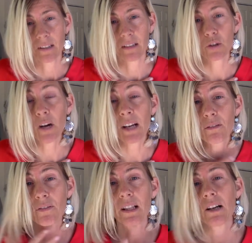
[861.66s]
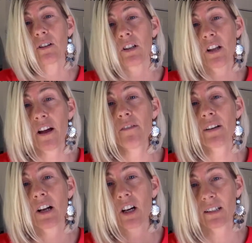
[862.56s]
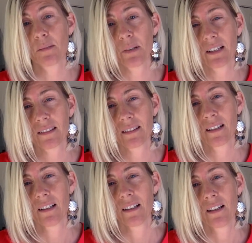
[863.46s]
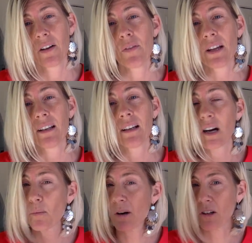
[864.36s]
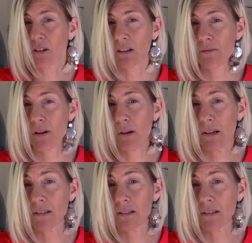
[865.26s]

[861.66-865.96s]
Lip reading: try to feel our love and heart space, then our partner can follow us.